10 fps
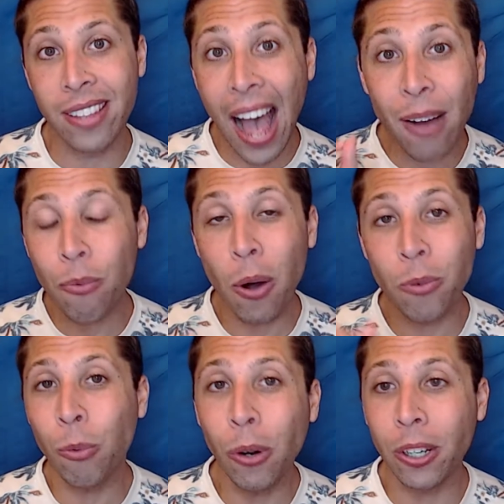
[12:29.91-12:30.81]
That
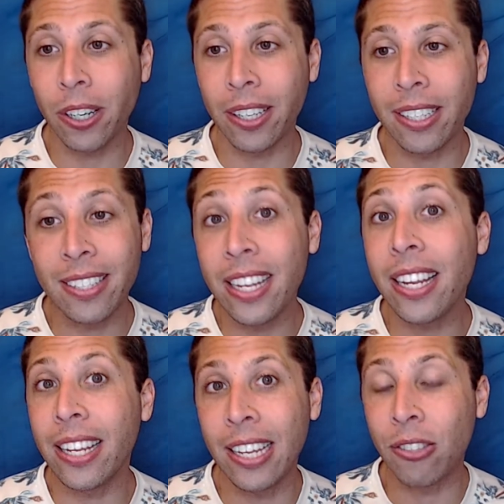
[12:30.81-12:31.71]
one word in
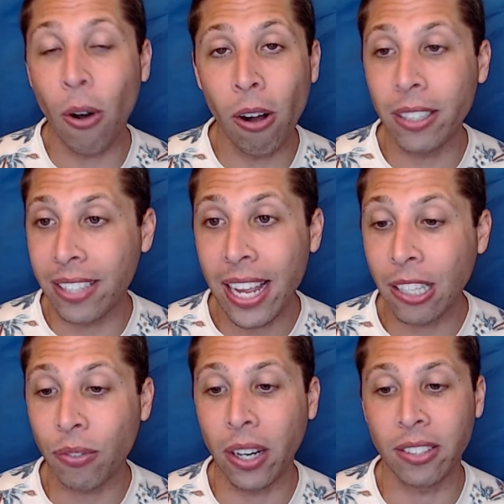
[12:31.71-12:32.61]
D is all it takes
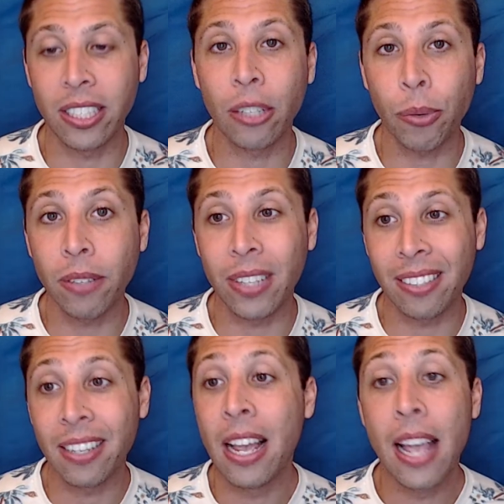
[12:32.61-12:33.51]
for us to get rid of
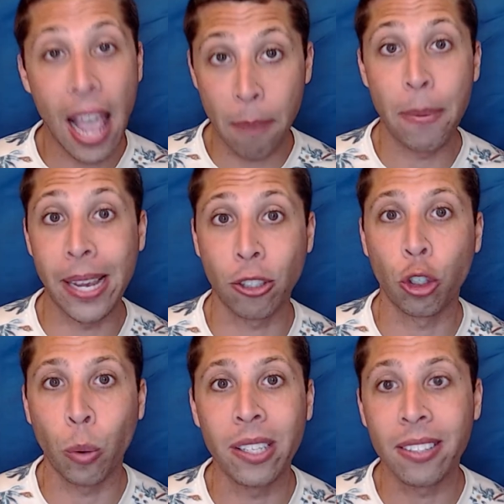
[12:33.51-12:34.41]
this and pick
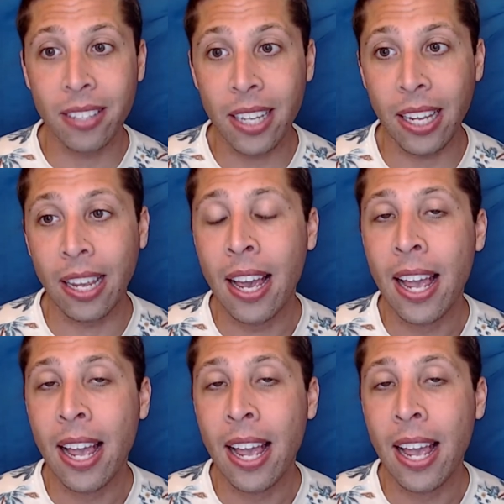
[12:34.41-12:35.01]
choice C.